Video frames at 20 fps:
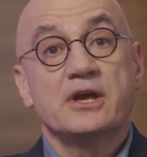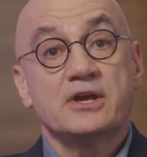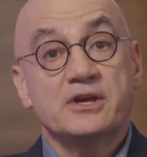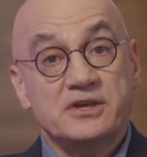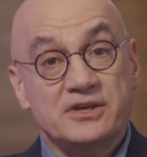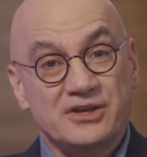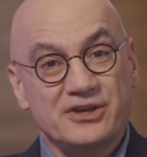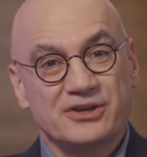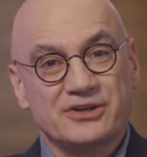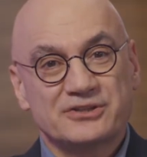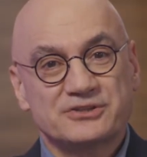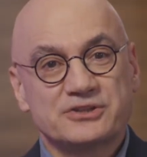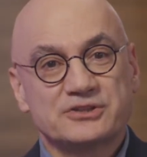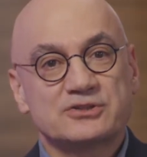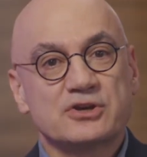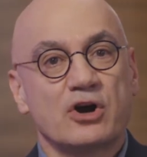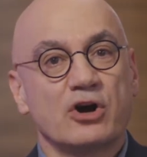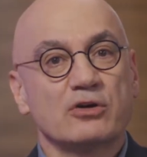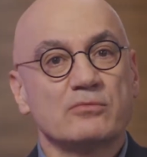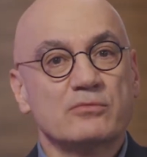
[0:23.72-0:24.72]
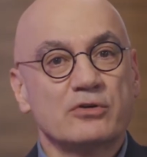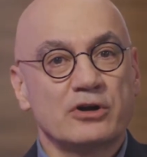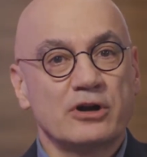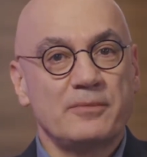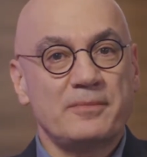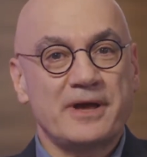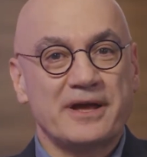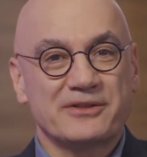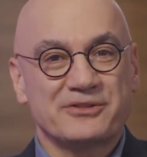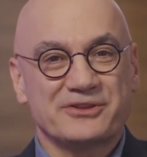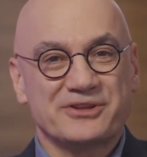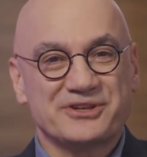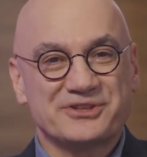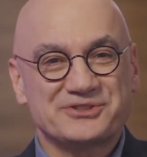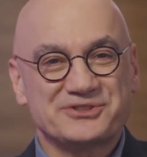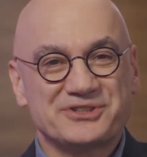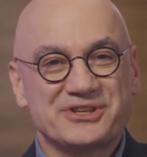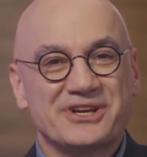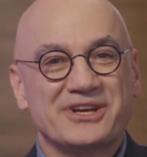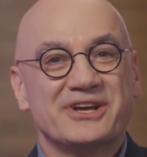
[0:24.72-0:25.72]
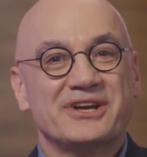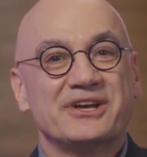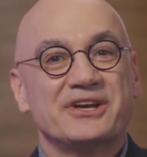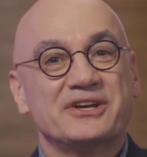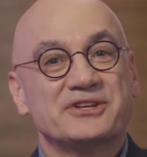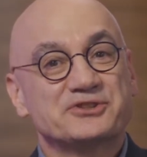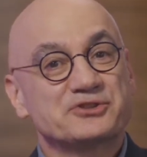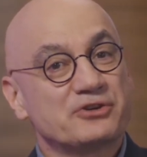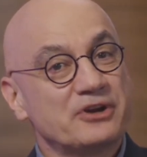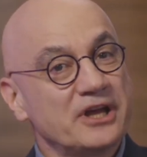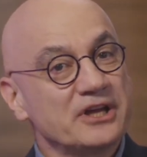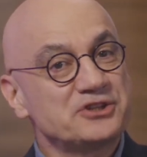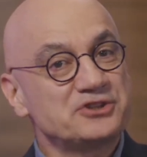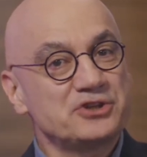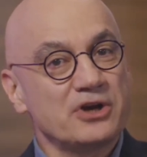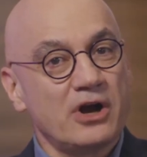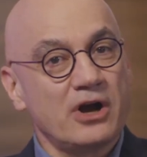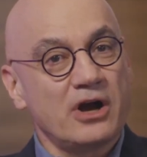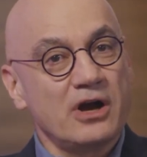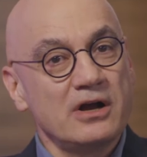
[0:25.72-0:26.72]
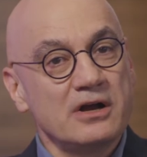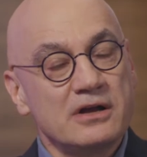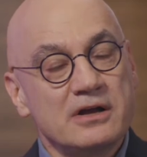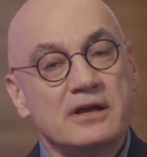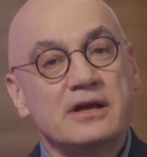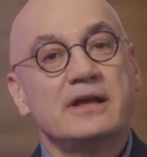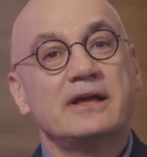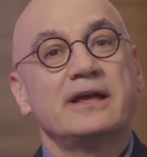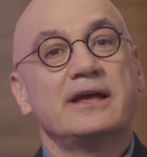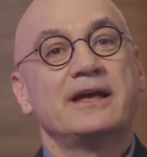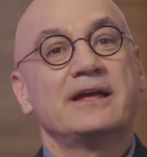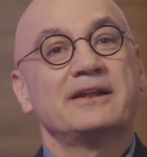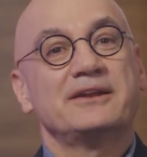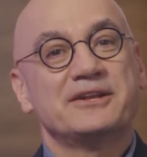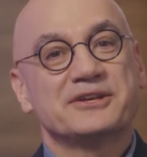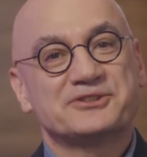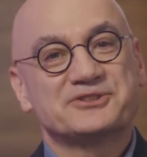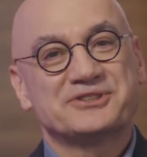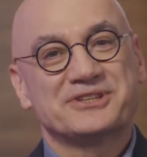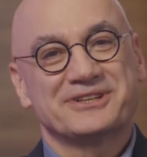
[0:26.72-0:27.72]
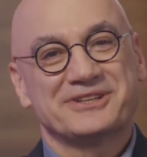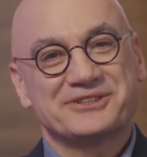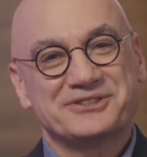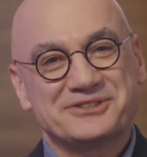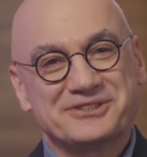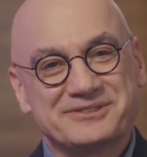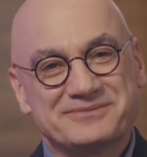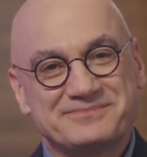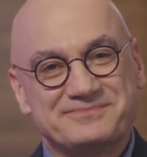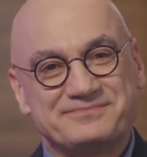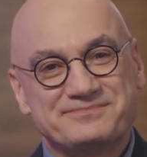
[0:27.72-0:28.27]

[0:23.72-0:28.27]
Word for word: Here to talk more about this is Greg Shaw and Nick Tsilas.